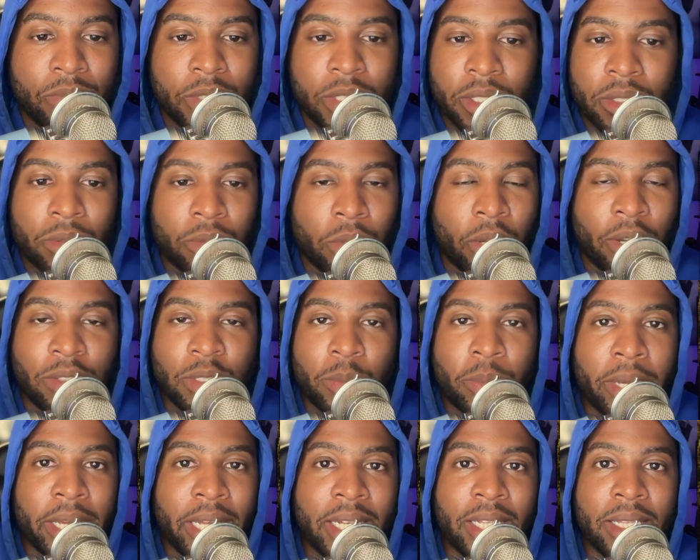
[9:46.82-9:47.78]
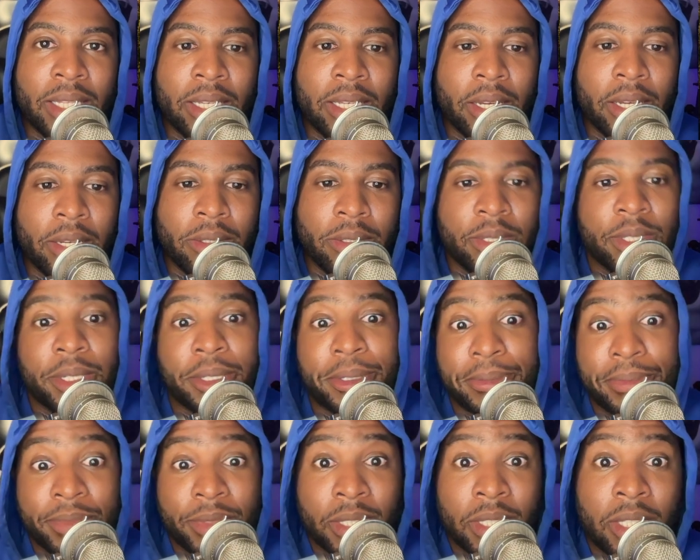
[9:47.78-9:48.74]
have to pay anything else. So
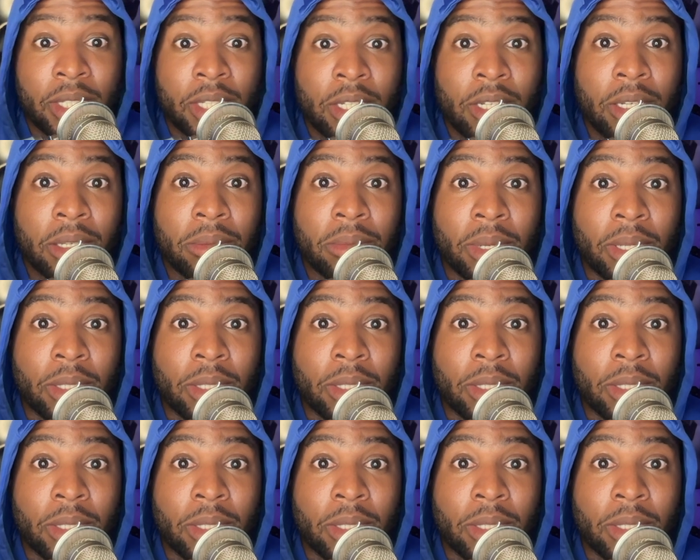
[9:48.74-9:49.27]
I might